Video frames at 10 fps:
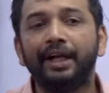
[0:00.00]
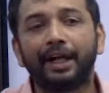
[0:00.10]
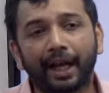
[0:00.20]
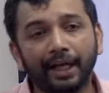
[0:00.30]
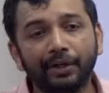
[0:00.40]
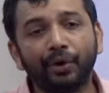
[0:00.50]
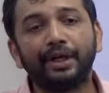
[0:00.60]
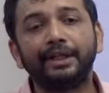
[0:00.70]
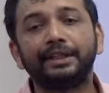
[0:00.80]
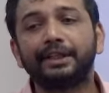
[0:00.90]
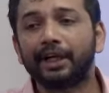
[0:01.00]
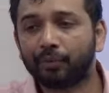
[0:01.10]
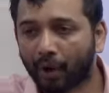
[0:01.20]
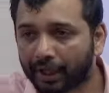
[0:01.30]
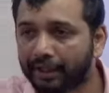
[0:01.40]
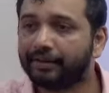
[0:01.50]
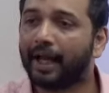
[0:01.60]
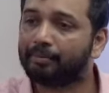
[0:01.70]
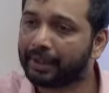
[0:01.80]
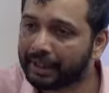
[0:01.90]
try to understand what is
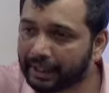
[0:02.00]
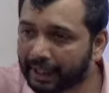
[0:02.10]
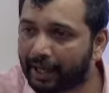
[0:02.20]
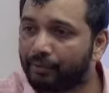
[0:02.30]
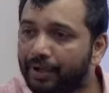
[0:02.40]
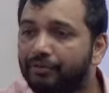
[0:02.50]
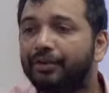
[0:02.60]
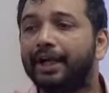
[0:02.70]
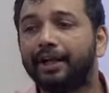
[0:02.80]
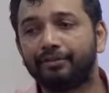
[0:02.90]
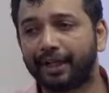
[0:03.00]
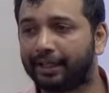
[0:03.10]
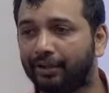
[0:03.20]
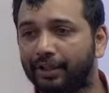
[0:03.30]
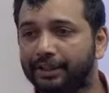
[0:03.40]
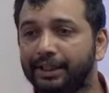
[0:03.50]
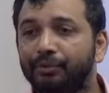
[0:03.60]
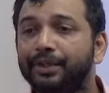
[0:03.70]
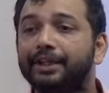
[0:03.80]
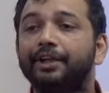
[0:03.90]
happening in every field of technology
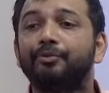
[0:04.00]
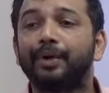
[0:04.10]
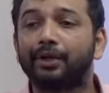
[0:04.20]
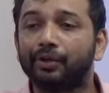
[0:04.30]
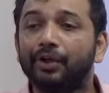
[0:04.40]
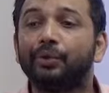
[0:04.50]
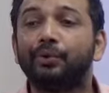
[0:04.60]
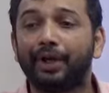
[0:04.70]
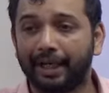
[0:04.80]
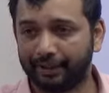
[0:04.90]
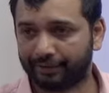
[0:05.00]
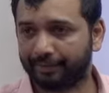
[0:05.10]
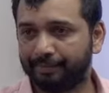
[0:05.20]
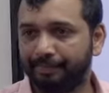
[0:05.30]
with respect to the new trends.